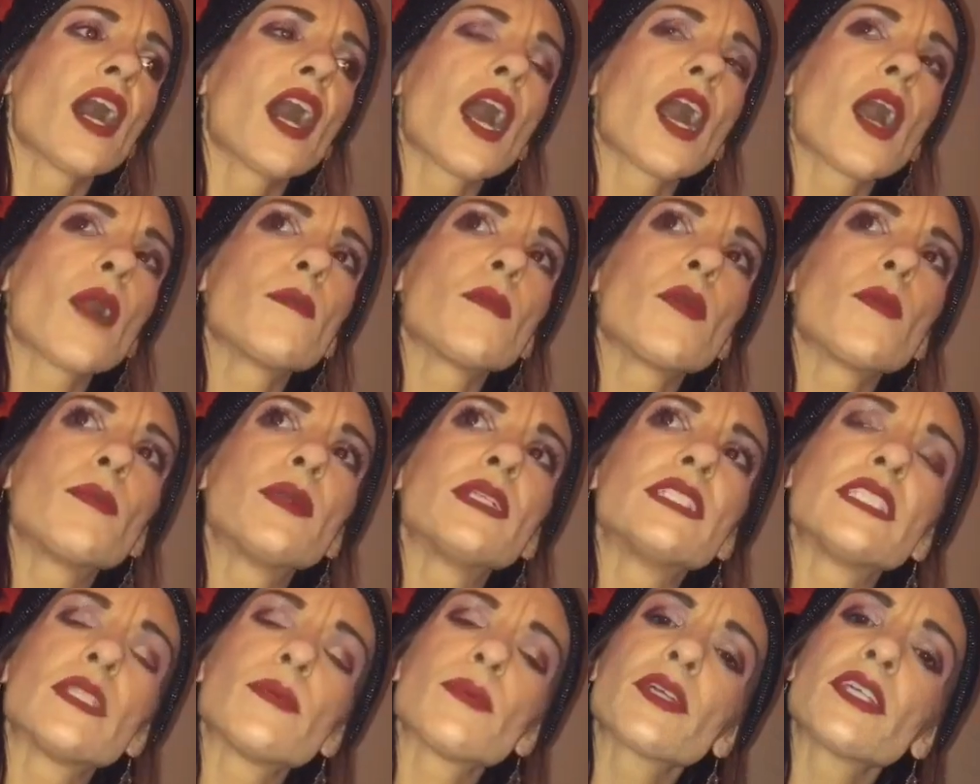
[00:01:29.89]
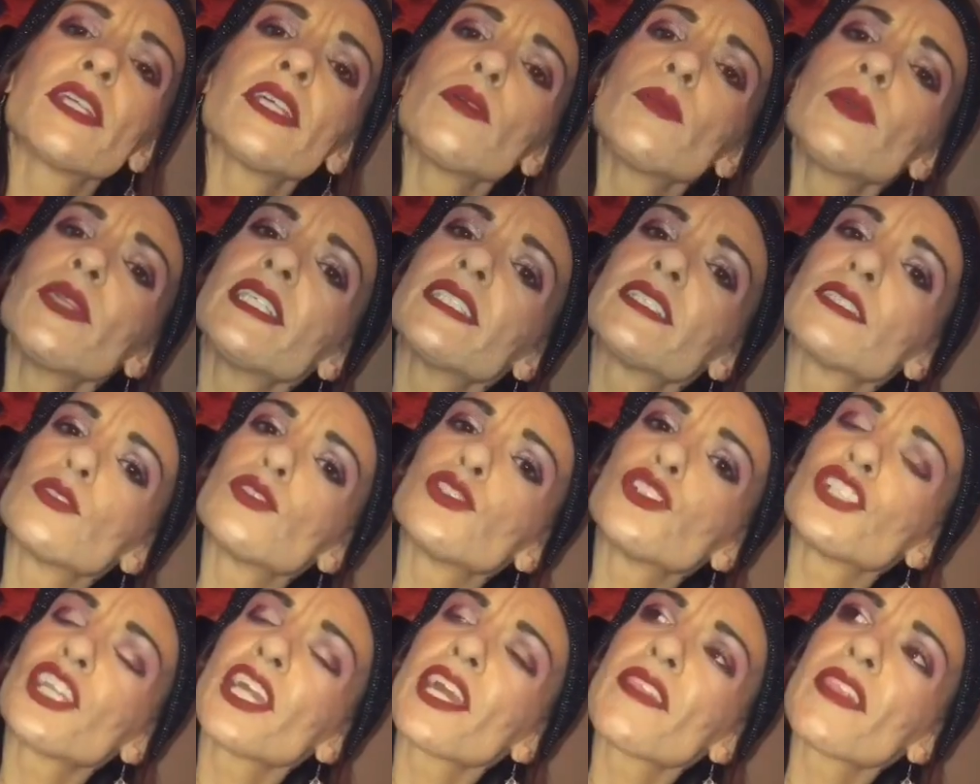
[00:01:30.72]
But typically we
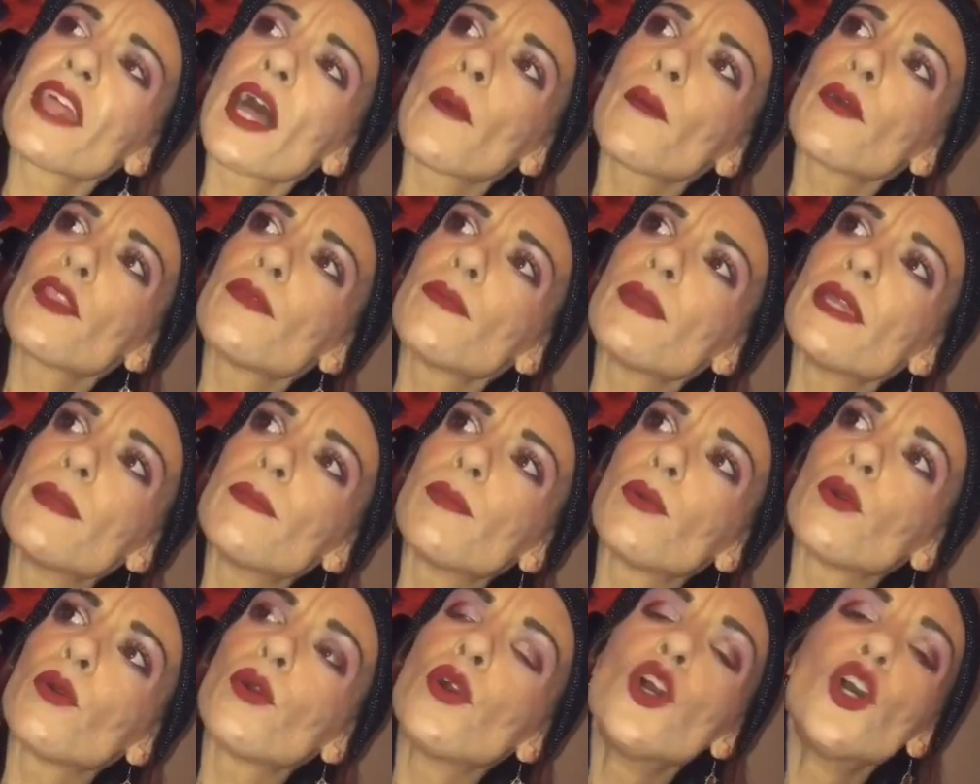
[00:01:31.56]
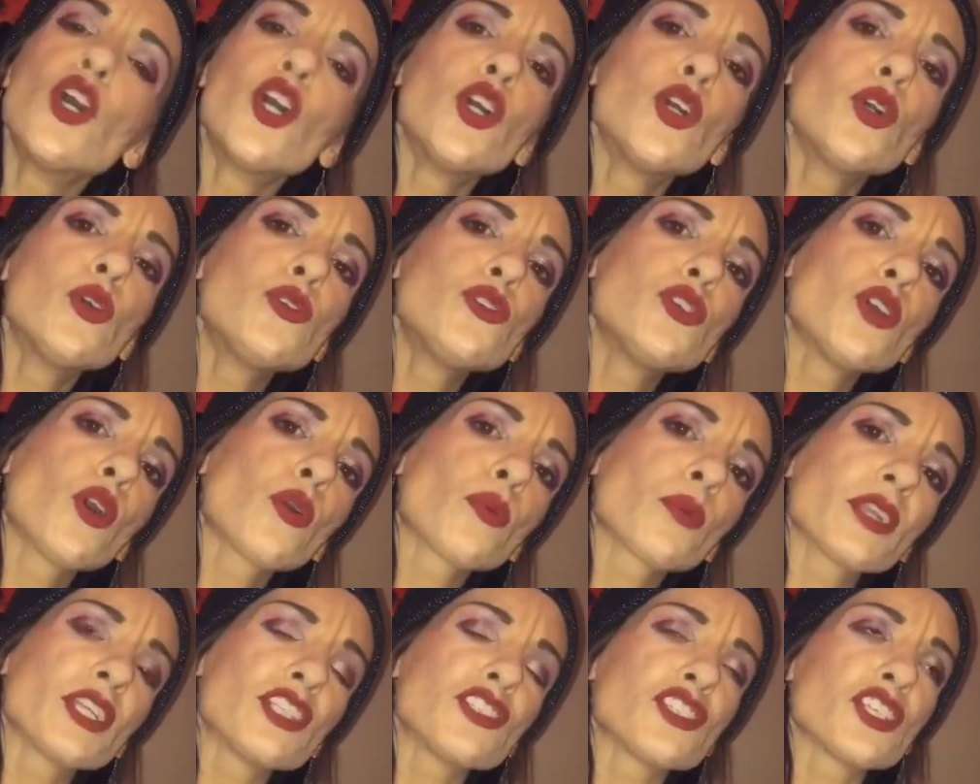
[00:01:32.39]
associate that with people who
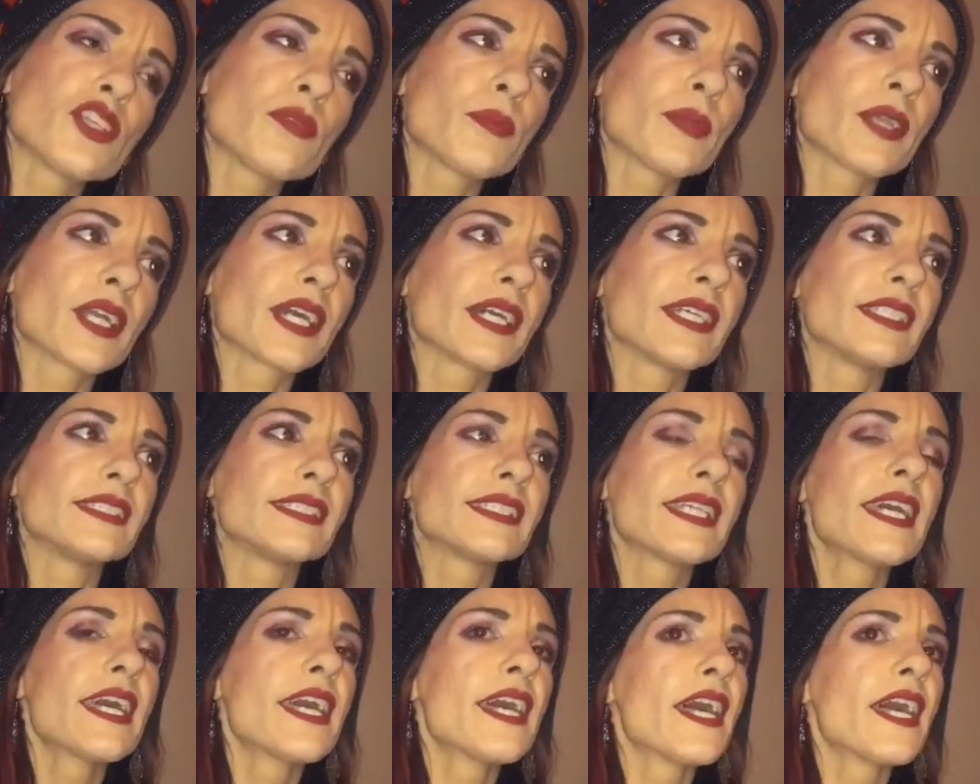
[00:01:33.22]
don't reach it because